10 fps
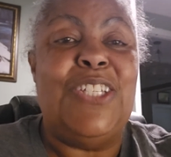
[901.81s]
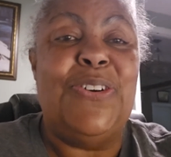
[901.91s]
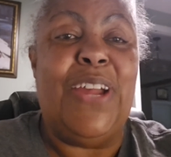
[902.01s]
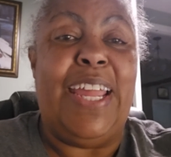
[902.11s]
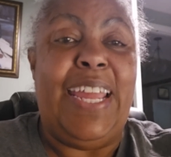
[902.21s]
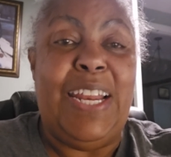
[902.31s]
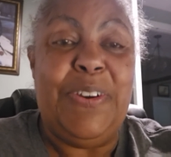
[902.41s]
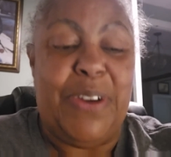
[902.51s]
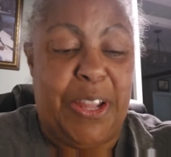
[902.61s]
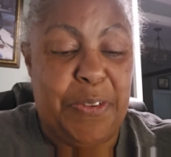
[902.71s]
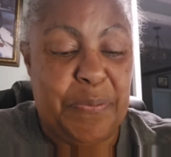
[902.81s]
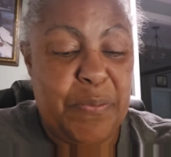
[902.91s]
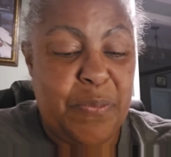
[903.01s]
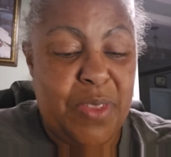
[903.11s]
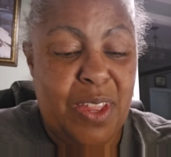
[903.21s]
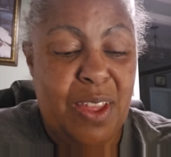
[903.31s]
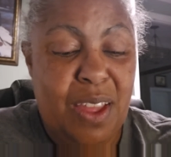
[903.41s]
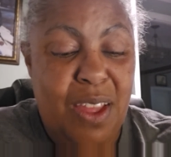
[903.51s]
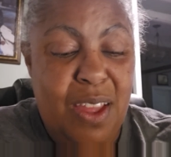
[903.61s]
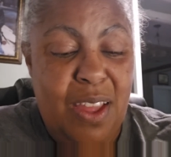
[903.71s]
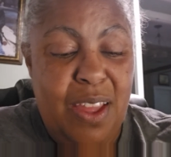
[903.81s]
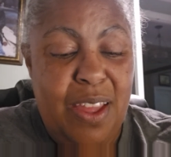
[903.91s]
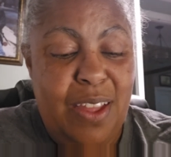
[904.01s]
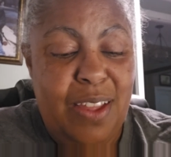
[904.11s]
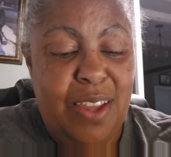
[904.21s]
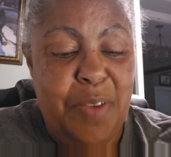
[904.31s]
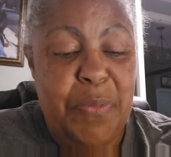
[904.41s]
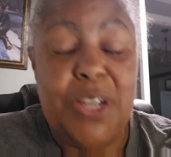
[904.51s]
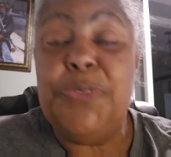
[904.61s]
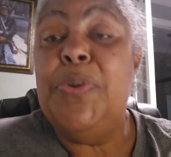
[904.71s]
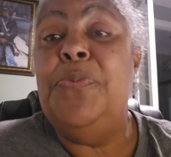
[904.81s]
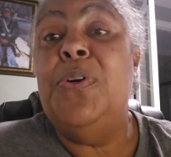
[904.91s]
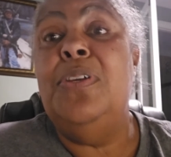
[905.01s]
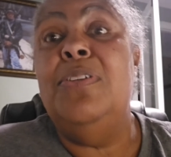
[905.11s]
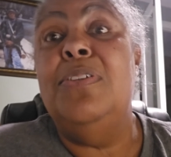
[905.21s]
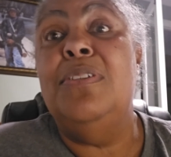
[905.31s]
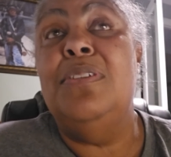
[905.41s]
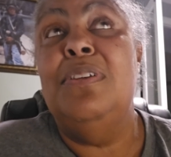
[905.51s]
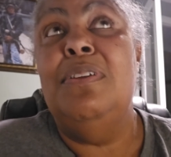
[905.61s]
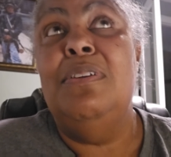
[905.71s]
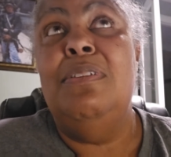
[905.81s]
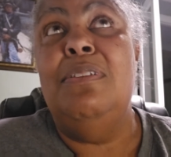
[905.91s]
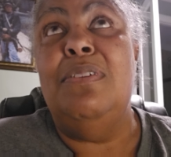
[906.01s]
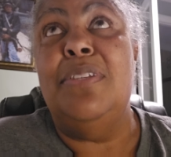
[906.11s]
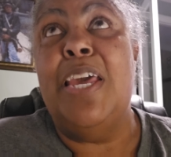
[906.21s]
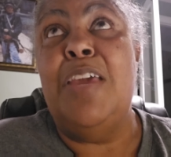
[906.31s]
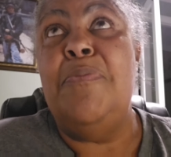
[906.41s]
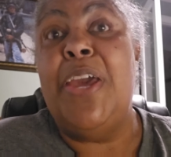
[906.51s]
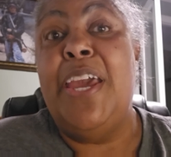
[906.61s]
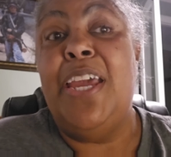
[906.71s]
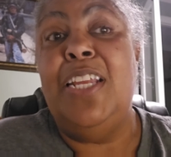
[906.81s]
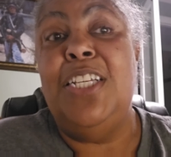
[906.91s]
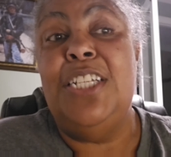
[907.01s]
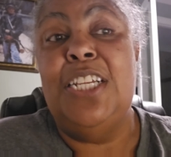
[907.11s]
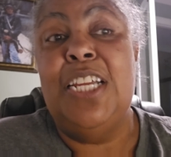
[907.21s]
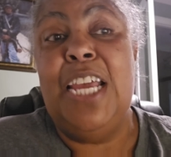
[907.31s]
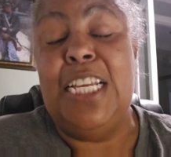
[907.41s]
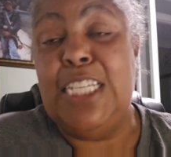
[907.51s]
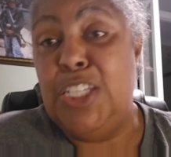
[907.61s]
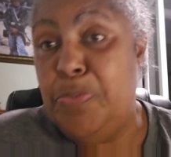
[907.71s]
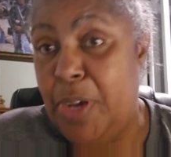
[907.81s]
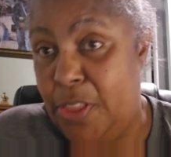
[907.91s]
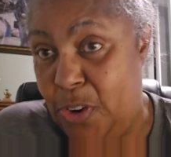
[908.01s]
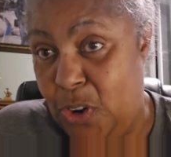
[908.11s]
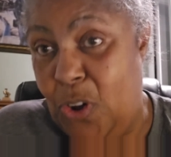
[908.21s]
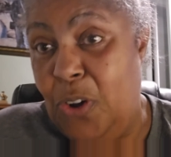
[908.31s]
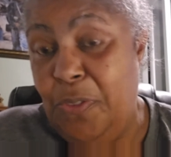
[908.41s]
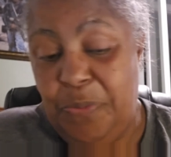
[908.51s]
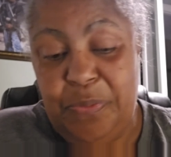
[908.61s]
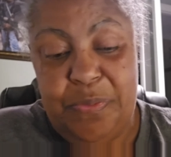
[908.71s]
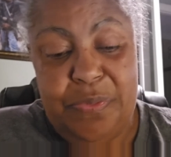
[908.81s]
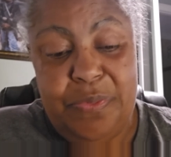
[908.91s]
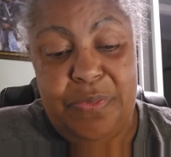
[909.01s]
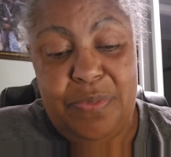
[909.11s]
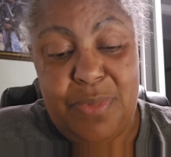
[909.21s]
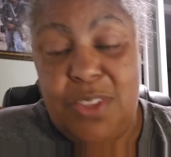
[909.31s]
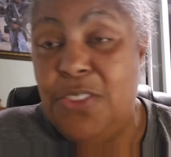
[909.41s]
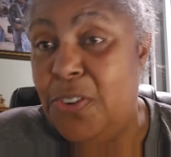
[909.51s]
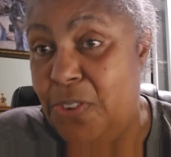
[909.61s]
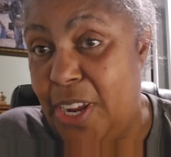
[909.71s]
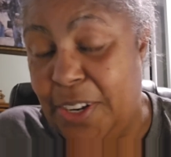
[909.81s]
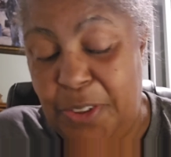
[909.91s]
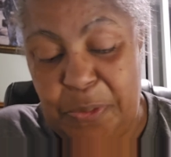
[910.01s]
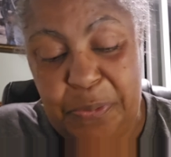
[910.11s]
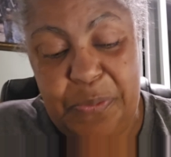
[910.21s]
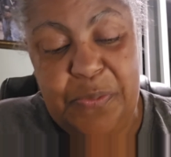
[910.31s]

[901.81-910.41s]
So anyway, yeah, Benjamin was the same age as his mother-in-law, Noretta,